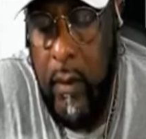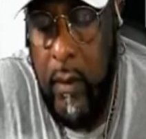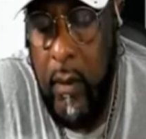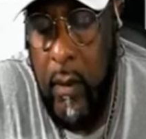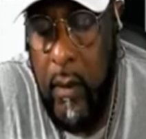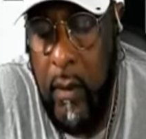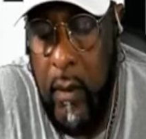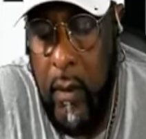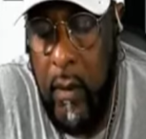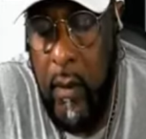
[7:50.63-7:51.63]

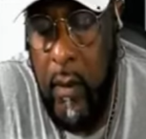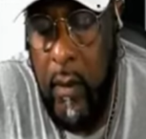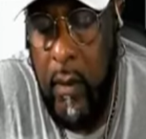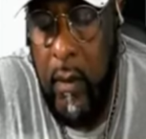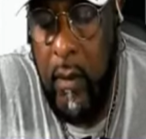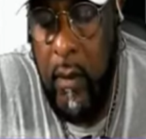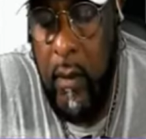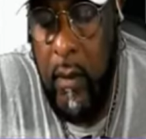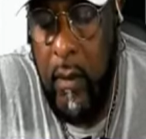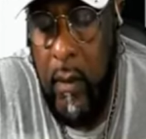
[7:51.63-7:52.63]

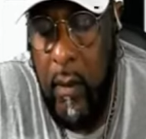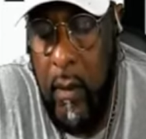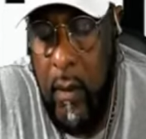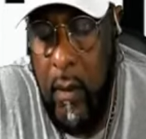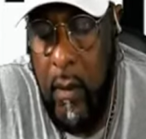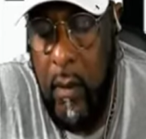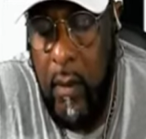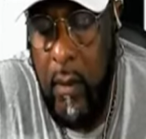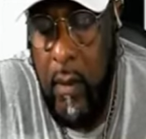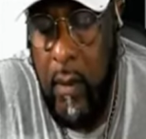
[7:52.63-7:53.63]

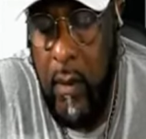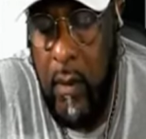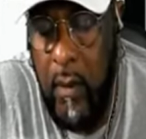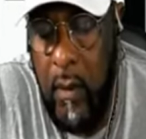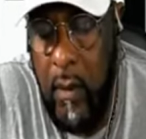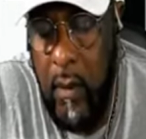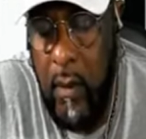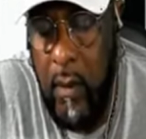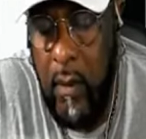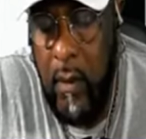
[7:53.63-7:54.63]

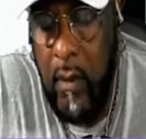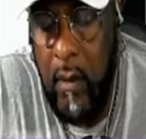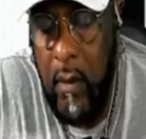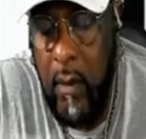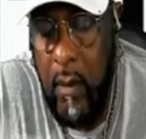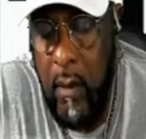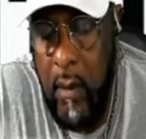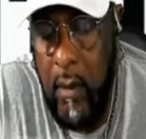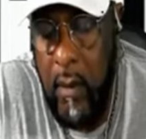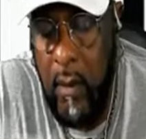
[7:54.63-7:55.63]

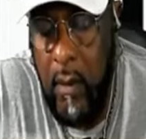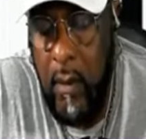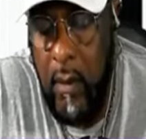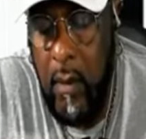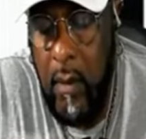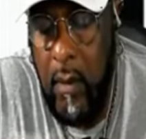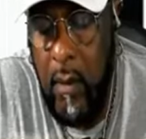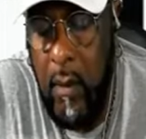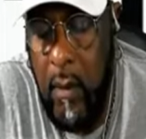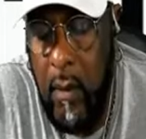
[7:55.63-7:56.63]

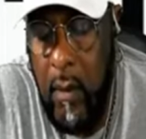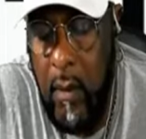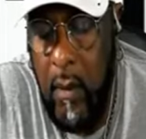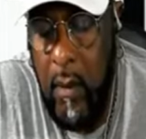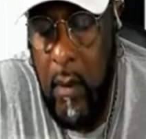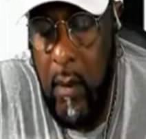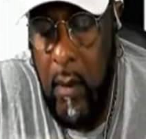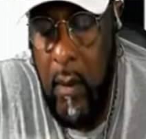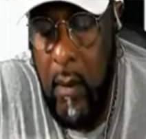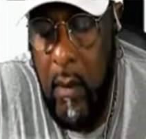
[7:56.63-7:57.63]

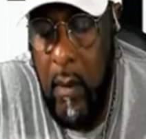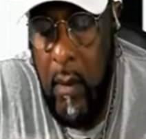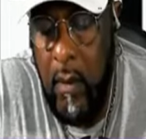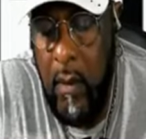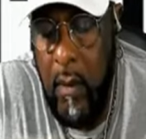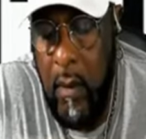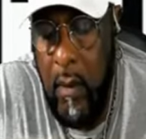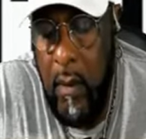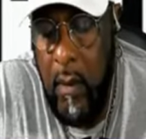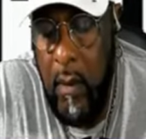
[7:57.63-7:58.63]
The person shown says nothing.